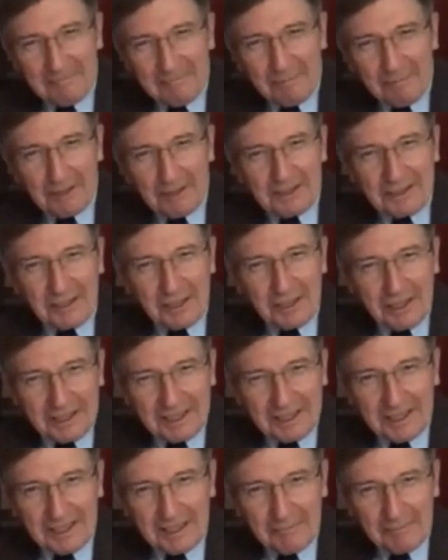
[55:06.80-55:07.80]
But
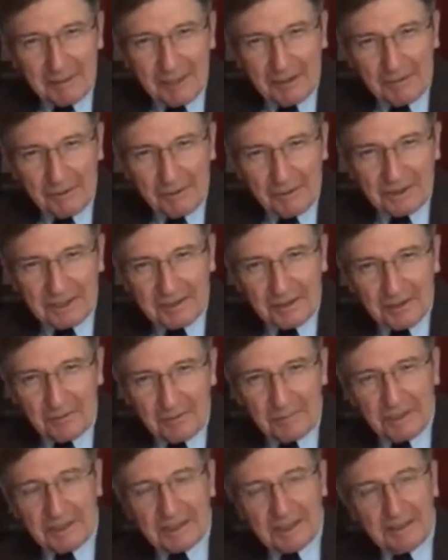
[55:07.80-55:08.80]
John Claerbout once
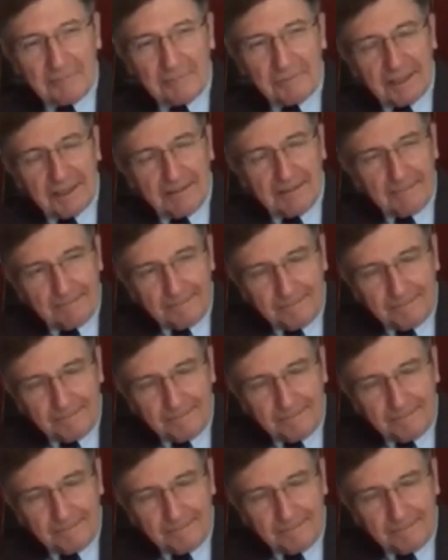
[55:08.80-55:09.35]
told me something.